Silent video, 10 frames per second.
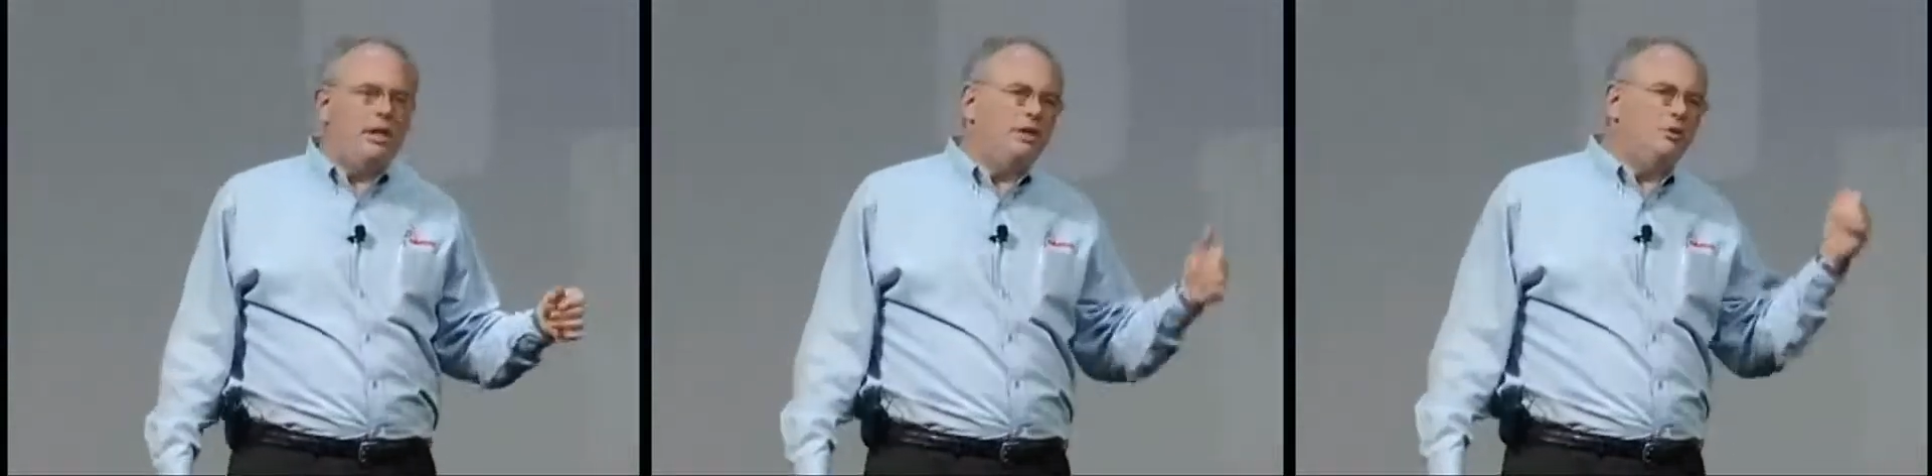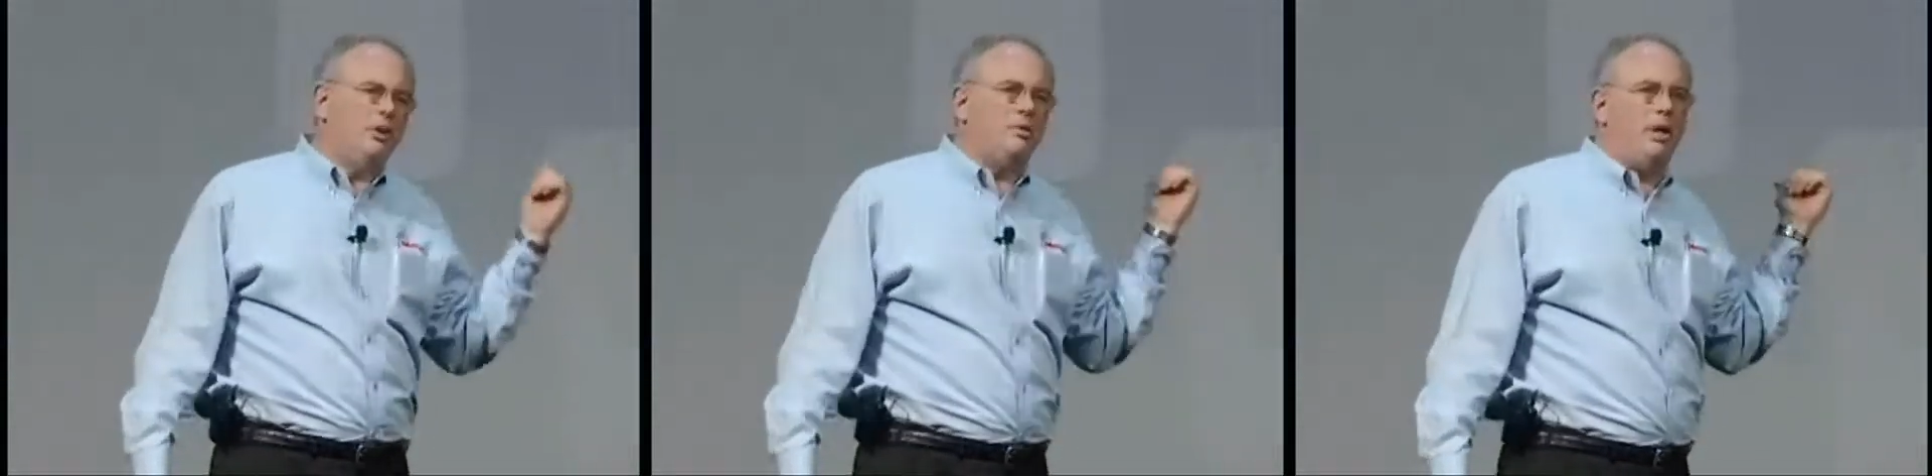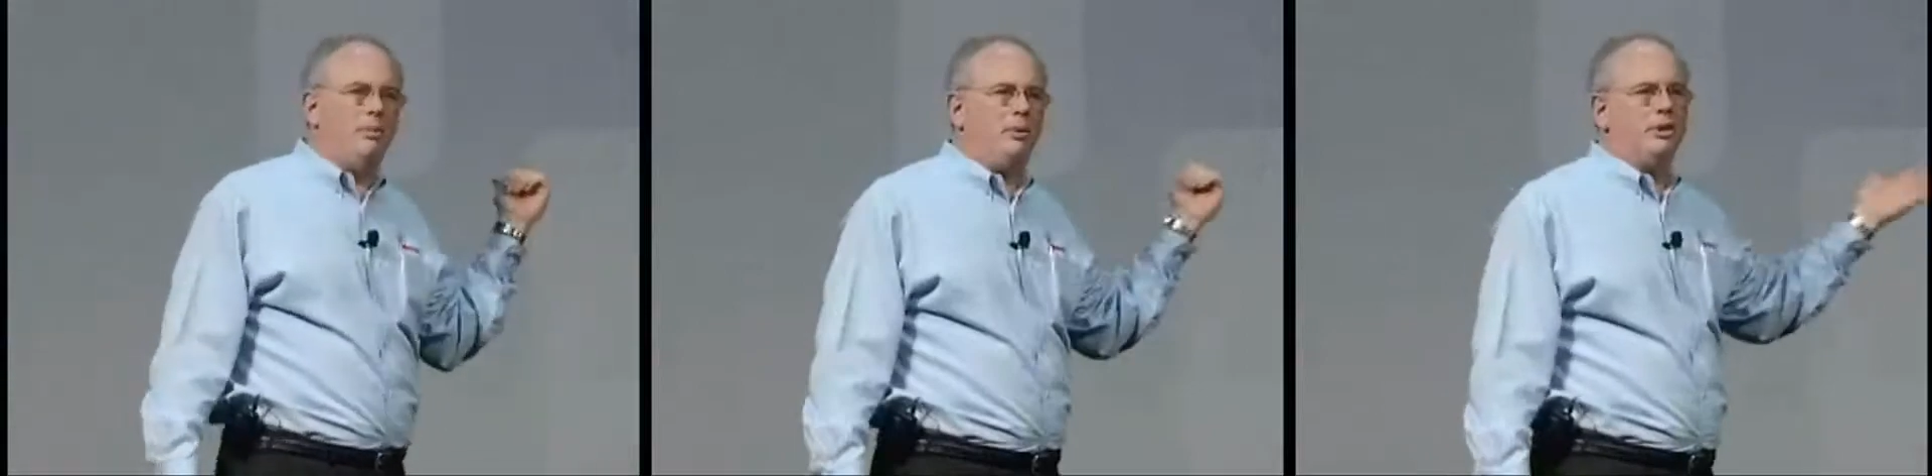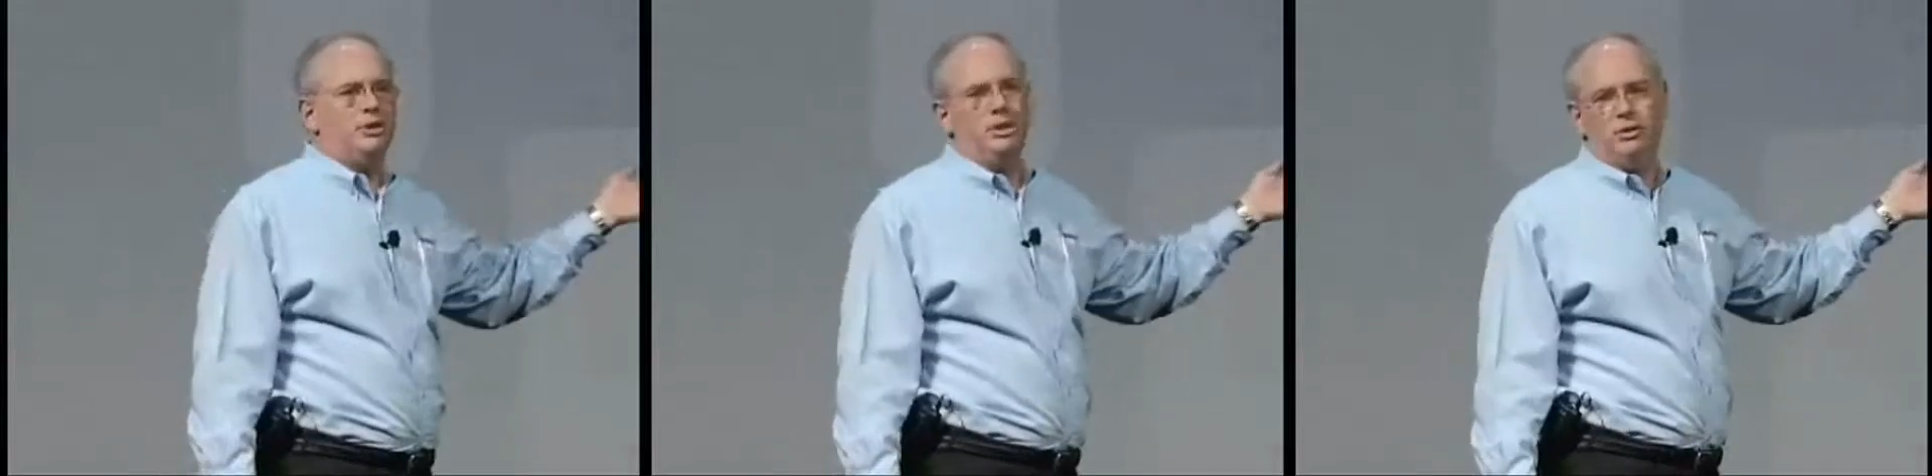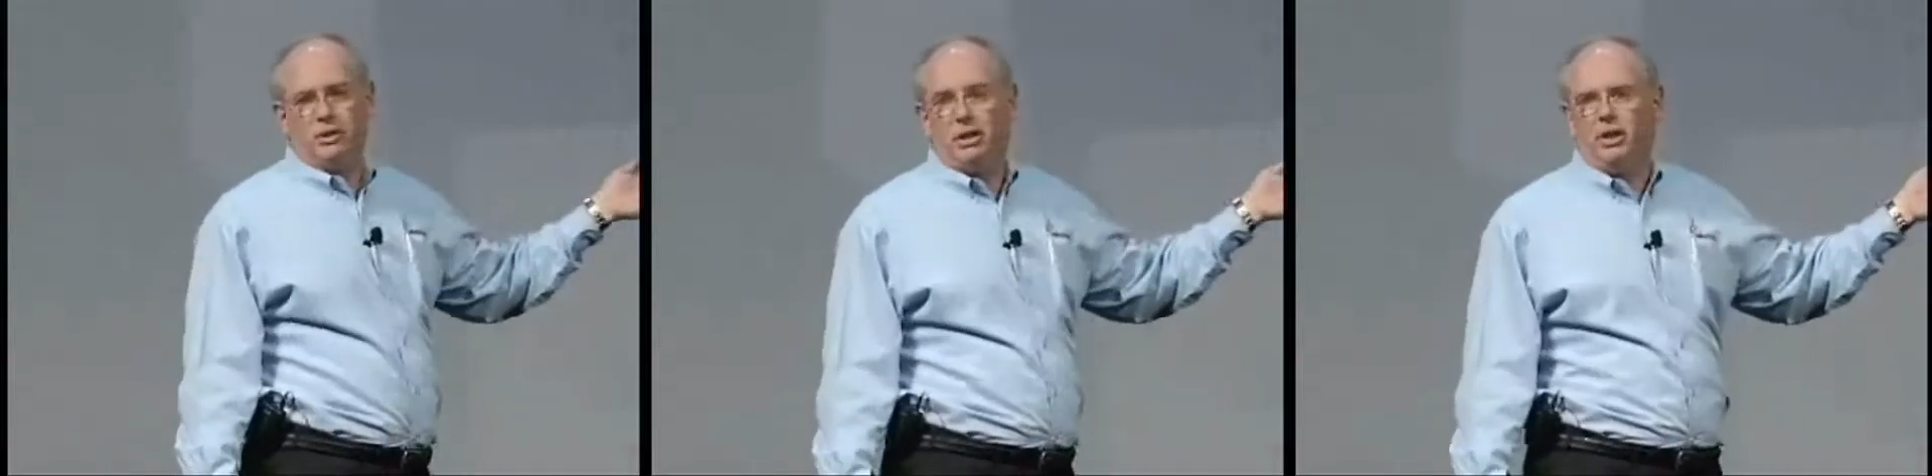Here's what 3D prints
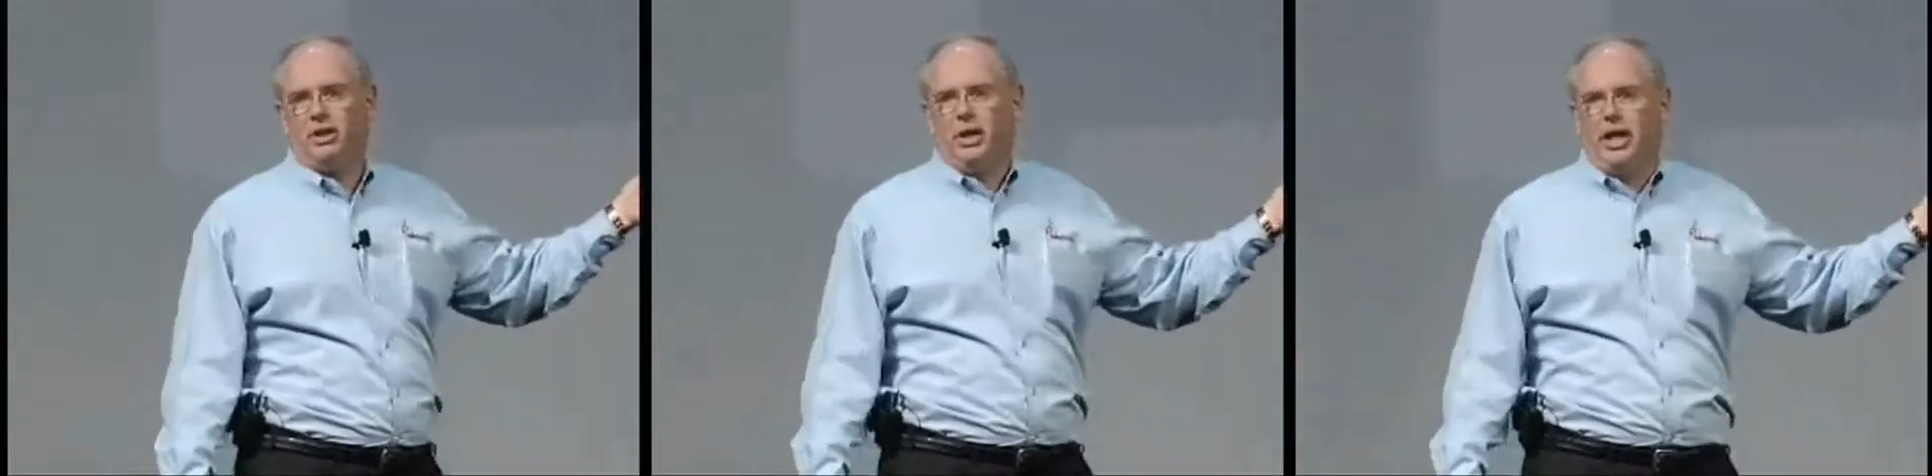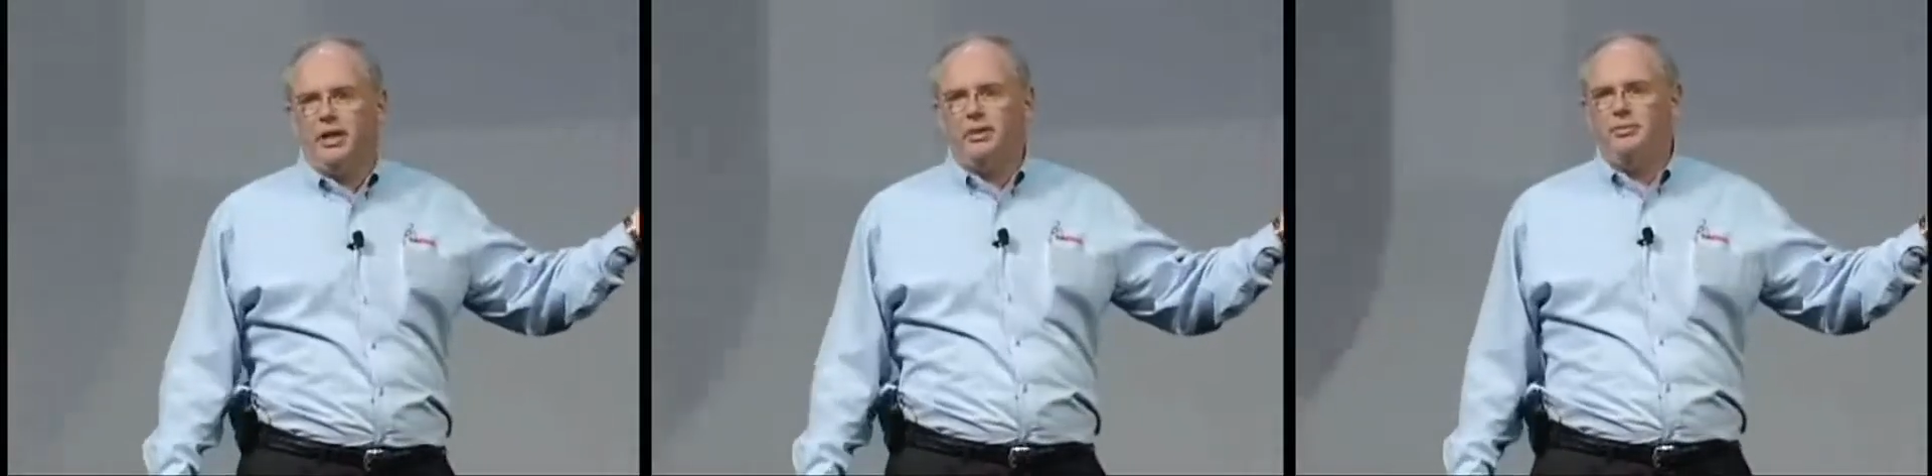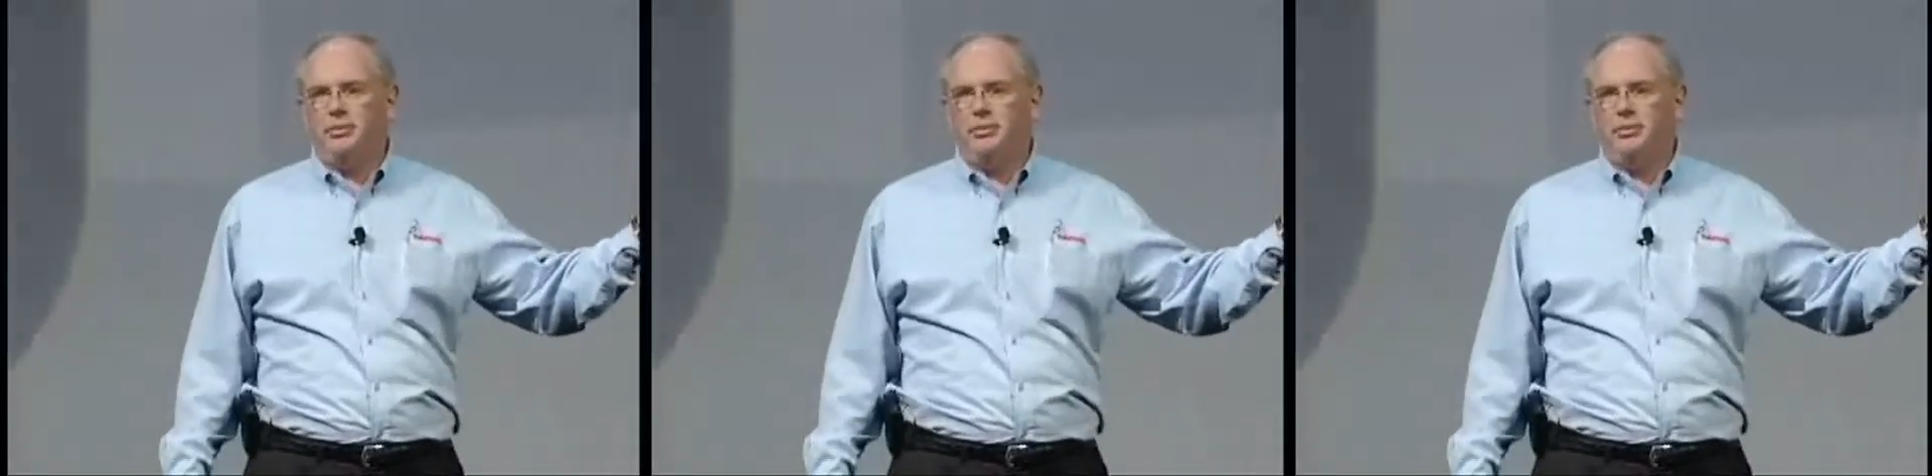used to look like.